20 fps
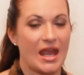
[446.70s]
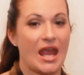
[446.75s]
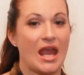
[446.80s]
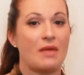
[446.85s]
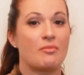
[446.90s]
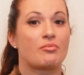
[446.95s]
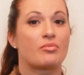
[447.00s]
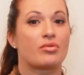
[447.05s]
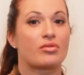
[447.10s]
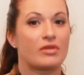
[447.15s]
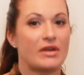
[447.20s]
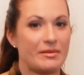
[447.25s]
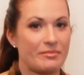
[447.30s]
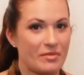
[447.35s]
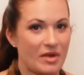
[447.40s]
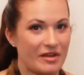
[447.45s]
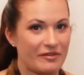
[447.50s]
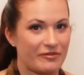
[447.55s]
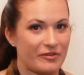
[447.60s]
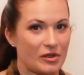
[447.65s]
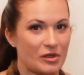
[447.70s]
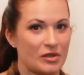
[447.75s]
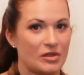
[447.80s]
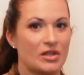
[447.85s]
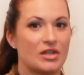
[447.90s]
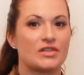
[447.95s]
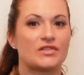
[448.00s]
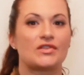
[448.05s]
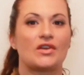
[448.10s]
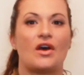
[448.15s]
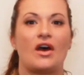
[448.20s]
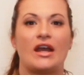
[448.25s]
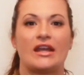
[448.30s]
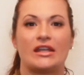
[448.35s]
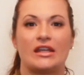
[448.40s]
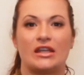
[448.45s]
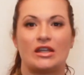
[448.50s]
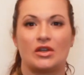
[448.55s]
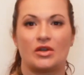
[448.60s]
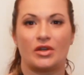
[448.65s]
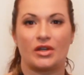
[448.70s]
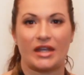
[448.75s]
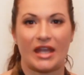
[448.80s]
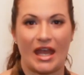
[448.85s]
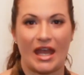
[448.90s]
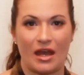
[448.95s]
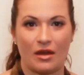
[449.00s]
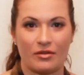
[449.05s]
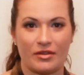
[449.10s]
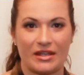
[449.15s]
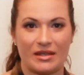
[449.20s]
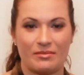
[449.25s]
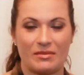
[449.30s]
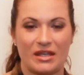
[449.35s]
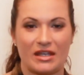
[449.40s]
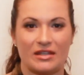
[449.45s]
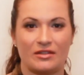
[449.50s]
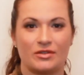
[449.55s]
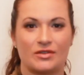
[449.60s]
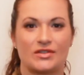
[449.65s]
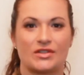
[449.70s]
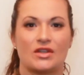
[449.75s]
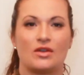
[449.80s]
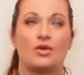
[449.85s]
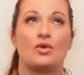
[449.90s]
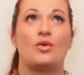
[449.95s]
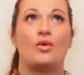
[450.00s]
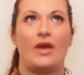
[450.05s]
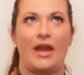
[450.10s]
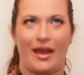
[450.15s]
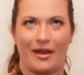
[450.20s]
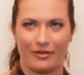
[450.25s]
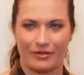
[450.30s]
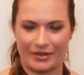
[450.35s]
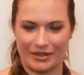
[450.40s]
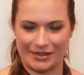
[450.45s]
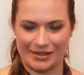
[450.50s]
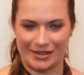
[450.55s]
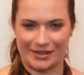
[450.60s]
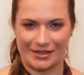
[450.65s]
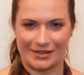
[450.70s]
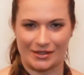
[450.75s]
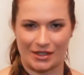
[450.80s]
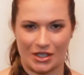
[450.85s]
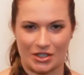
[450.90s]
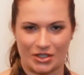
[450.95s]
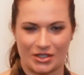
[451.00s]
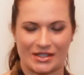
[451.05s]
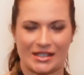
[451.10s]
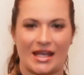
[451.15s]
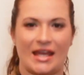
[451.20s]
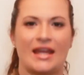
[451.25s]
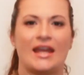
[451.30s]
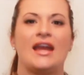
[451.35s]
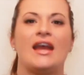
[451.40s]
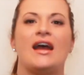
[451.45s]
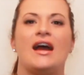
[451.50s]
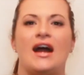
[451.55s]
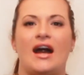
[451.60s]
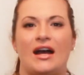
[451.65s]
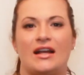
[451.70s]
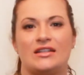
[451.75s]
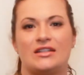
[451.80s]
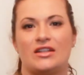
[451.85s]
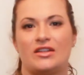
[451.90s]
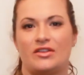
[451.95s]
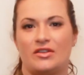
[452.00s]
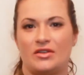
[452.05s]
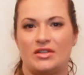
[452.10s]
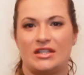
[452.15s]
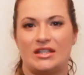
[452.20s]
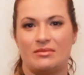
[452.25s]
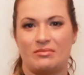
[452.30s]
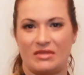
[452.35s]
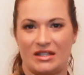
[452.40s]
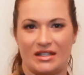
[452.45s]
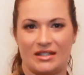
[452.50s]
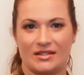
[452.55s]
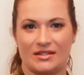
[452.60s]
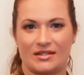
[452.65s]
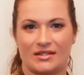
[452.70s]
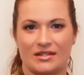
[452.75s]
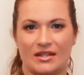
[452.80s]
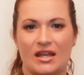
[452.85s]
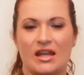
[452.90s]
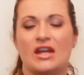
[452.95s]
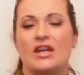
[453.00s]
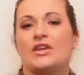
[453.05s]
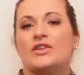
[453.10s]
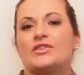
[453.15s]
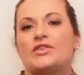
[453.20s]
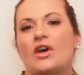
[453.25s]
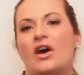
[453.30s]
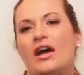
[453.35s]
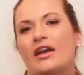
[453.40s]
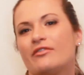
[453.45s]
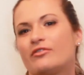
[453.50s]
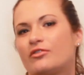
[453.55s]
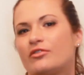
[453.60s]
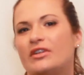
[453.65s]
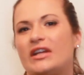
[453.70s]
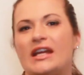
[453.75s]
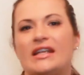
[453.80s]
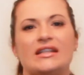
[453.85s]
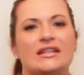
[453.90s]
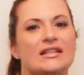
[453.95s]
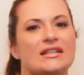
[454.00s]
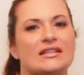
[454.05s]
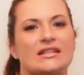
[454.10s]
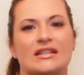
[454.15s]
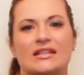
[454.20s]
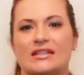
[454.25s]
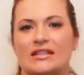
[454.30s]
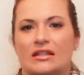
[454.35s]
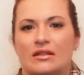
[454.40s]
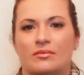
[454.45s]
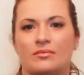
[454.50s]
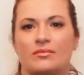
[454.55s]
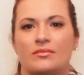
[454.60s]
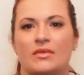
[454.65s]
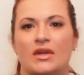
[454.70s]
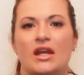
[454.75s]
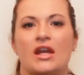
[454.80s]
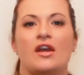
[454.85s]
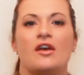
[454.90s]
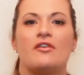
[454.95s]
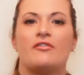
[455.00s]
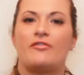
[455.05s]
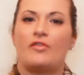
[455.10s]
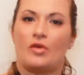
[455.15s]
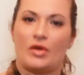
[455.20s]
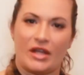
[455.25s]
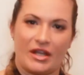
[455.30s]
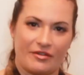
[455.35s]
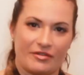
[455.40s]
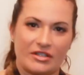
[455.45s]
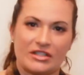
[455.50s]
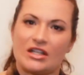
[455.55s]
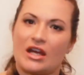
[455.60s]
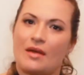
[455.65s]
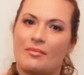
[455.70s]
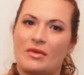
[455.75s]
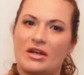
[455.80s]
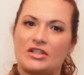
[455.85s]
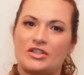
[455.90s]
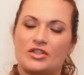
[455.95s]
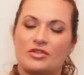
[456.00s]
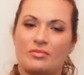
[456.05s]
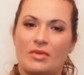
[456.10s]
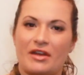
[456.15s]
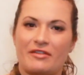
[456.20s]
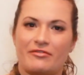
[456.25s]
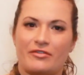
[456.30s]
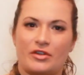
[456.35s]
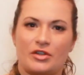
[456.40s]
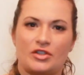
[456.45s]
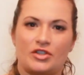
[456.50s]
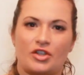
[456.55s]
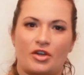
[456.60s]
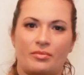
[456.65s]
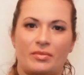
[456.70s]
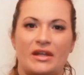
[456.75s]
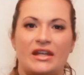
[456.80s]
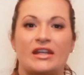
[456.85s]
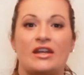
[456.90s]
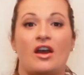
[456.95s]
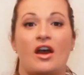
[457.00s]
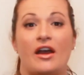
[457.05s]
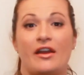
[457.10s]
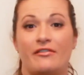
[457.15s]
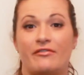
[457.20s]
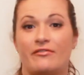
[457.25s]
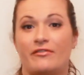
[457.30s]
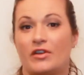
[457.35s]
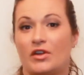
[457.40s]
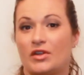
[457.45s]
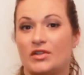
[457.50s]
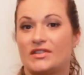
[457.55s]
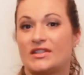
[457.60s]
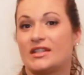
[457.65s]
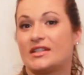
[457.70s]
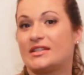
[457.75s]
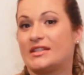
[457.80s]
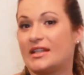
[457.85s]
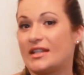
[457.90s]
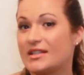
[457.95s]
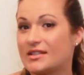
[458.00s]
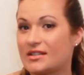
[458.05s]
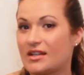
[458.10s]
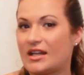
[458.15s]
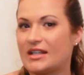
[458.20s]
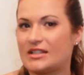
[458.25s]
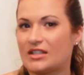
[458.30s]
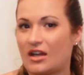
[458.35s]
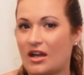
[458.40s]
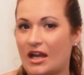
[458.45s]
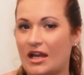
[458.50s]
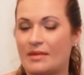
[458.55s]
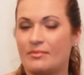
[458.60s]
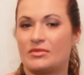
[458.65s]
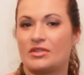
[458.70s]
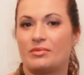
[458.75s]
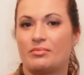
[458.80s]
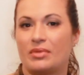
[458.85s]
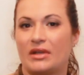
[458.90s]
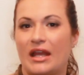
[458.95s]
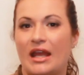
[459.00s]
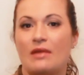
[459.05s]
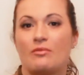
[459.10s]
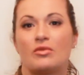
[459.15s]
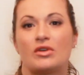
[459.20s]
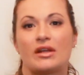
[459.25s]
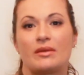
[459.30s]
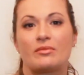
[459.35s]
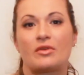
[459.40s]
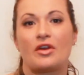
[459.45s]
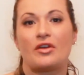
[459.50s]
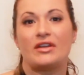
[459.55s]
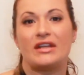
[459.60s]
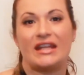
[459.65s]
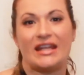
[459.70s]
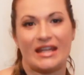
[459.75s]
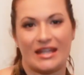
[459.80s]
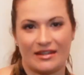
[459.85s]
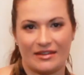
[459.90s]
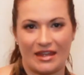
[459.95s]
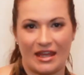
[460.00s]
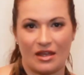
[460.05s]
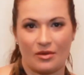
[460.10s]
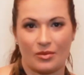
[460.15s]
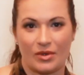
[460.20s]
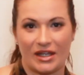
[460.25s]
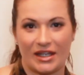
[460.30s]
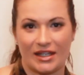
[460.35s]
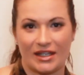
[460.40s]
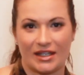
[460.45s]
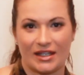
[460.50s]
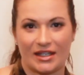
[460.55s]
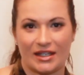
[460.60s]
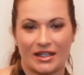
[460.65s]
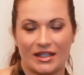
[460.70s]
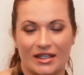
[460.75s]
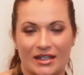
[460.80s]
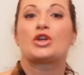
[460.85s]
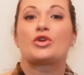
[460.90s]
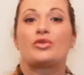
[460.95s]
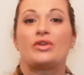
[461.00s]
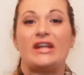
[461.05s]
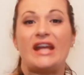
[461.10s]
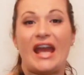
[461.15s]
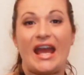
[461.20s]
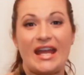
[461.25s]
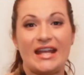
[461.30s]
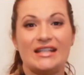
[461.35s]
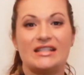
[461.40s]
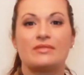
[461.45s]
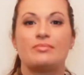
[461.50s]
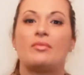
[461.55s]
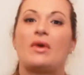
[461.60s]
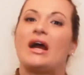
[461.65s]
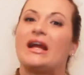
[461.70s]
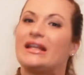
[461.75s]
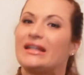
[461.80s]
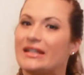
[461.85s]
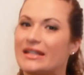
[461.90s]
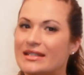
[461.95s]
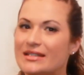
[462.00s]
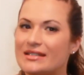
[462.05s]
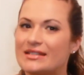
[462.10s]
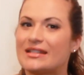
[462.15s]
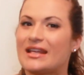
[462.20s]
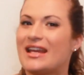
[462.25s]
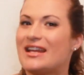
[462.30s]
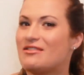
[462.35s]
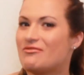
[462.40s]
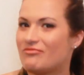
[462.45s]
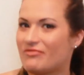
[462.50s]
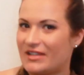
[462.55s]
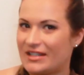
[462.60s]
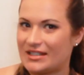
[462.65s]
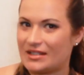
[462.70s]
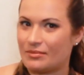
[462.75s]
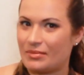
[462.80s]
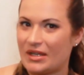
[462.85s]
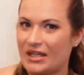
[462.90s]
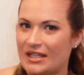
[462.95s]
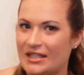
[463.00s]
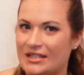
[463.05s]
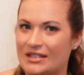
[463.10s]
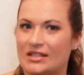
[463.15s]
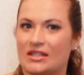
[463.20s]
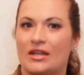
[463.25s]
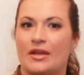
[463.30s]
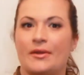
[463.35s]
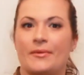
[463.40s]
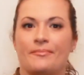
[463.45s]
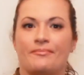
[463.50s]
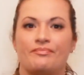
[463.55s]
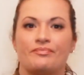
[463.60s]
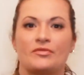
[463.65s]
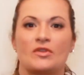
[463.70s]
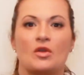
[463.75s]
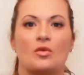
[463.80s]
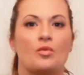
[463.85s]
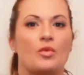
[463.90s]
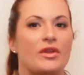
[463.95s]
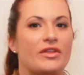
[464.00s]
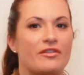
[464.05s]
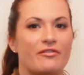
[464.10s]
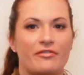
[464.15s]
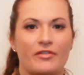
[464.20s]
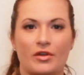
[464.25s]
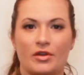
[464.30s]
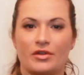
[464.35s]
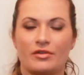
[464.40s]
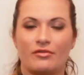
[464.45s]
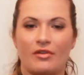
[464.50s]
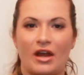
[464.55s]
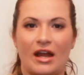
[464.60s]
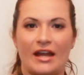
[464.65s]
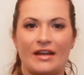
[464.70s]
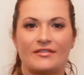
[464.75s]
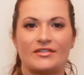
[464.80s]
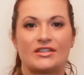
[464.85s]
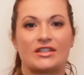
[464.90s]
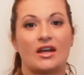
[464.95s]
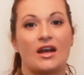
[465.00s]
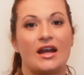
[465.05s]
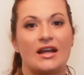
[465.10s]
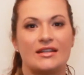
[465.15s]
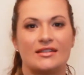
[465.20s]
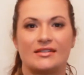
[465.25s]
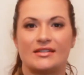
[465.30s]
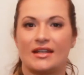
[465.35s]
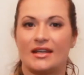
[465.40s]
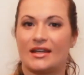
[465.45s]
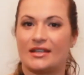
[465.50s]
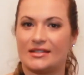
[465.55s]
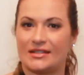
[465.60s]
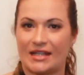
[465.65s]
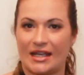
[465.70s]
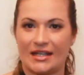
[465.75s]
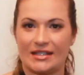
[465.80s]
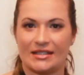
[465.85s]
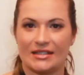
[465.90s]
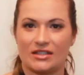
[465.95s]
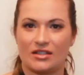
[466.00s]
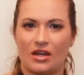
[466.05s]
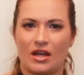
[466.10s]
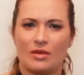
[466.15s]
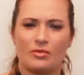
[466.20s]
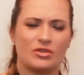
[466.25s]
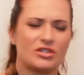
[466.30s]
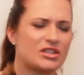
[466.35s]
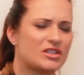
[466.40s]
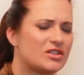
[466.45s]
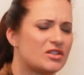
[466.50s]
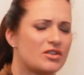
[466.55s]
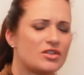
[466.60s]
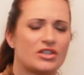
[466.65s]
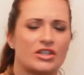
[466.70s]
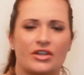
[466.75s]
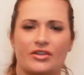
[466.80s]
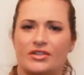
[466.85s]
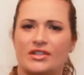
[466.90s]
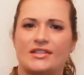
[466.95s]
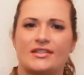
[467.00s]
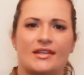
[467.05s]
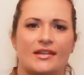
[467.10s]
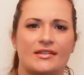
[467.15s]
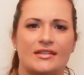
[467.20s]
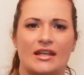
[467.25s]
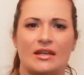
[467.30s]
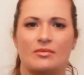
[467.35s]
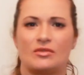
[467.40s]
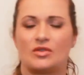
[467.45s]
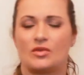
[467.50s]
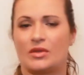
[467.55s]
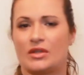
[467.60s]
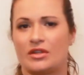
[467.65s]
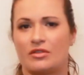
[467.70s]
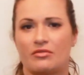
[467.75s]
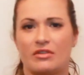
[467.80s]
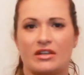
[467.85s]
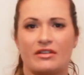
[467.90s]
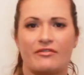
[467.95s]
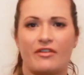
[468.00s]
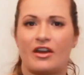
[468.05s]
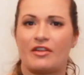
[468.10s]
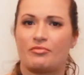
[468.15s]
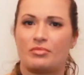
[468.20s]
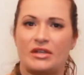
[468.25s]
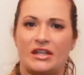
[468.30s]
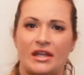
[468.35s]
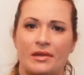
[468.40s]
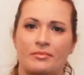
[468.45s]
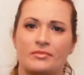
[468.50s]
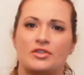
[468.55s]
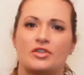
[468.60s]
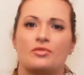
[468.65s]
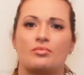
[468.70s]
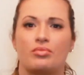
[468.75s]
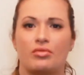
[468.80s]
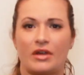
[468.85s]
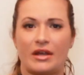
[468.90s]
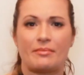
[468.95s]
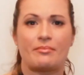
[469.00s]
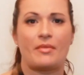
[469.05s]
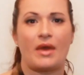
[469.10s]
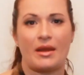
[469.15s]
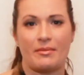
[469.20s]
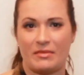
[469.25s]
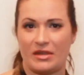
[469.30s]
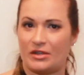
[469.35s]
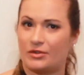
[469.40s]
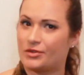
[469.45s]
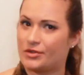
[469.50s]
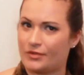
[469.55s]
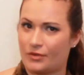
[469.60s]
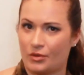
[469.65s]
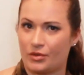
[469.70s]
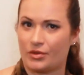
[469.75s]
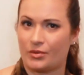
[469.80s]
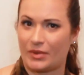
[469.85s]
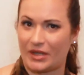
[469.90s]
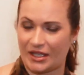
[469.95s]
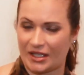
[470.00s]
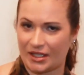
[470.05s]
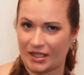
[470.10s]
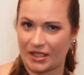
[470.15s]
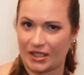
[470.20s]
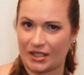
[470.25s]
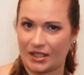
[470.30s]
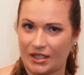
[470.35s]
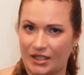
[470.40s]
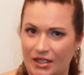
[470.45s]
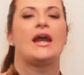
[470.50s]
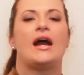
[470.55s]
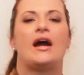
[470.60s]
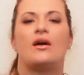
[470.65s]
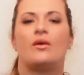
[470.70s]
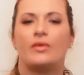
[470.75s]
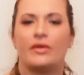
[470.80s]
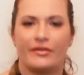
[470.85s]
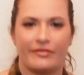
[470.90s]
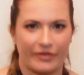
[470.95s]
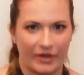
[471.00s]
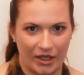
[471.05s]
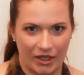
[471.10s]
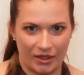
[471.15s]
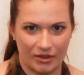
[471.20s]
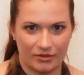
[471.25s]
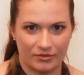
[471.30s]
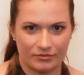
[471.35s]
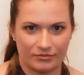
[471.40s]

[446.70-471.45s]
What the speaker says: and prep my food so I could cook healthy meals, or healthy dinners I should say, under 30 minutes. So I've created a system. For every time I do my food shopping, I first set aside time to plan what I'm going to eat that week. Create my lists and recipes. When the food arrives, I set a date and time, which is usually on a Sunday between 3 to 5 p.m. to prep my meals for the week. However,